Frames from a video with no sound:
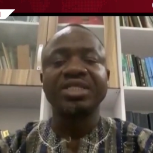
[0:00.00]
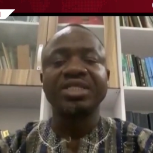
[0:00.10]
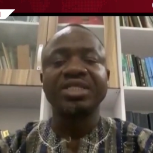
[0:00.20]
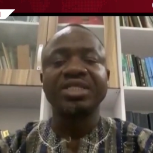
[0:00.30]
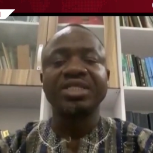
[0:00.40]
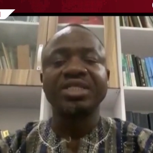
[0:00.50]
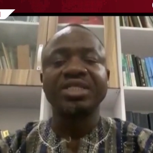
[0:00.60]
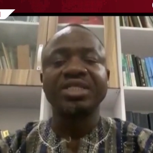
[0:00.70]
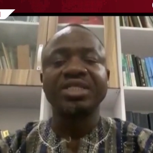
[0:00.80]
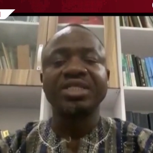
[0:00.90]

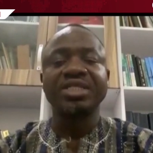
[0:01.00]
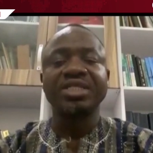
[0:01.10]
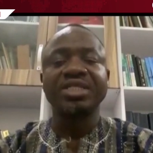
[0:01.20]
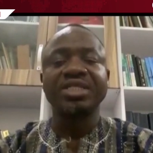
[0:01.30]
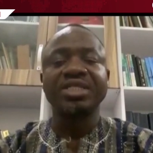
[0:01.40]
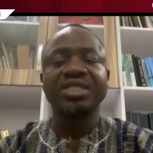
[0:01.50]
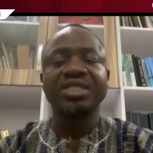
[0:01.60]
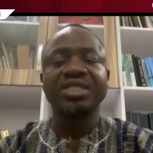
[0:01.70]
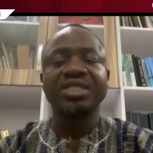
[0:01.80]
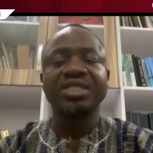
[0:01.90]

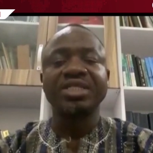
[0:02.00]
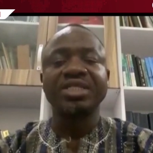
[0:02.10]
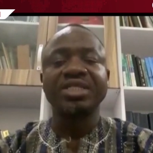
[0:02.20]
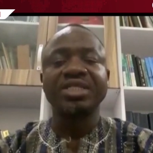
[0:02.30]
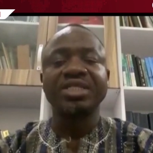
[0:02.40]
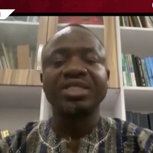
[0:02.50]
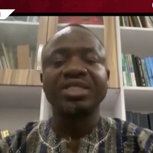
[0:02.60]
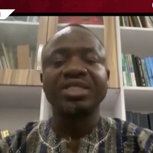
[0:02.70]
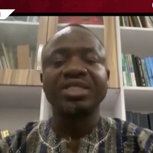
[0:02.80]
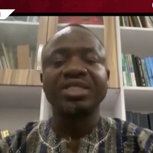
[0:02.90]

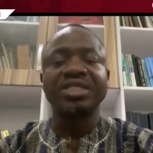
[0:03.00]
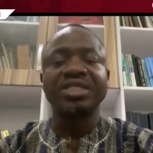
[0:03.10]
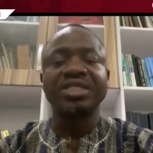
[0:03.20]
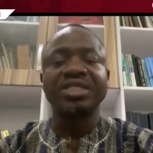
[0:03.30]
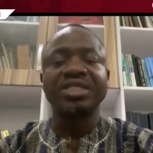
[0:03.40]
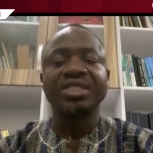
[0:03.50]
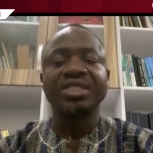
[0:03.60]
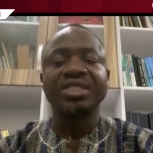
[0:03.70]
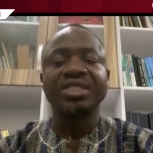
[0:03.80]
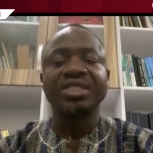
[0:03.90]

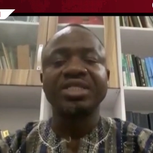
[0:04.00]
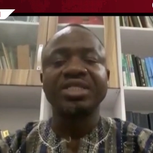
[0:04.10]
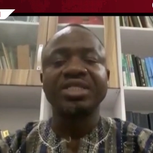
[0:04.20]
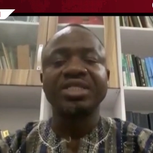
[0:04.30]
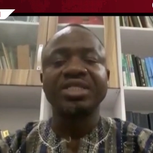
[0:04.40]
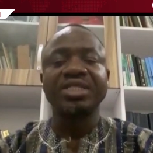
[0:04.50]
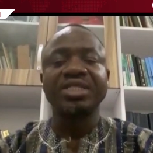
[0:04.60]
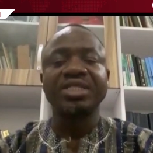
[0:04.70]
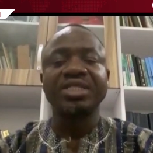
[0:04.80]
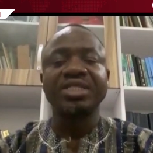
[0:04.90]

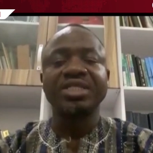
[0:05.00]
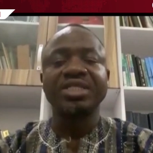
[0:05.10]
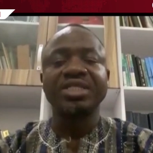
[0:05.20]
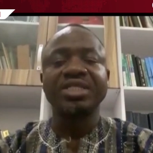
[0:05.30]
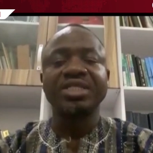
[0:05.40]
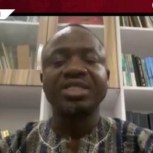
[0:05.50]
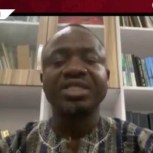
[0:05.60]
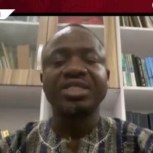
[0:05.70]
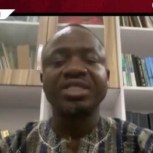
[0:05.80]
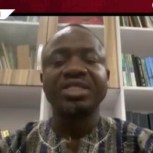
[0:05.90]

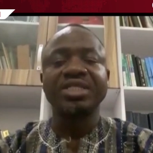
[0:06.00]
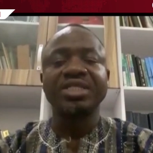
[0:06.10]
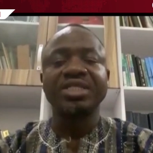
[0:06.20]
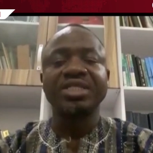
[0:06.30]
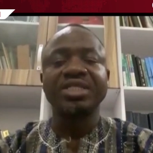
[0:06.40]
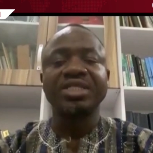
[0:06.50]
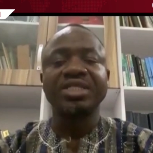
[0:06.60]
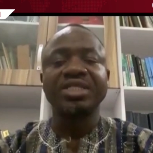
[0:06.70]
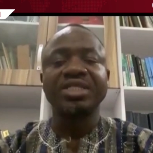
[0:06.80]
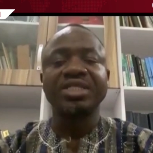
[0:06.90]

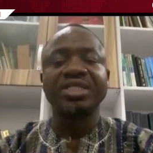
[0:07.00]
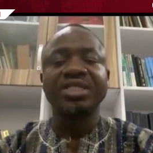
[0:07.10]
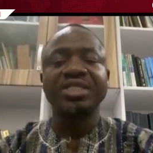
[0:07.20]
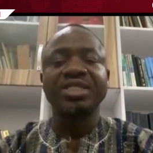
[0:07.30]
The face doesn't move, so there is nothing to read.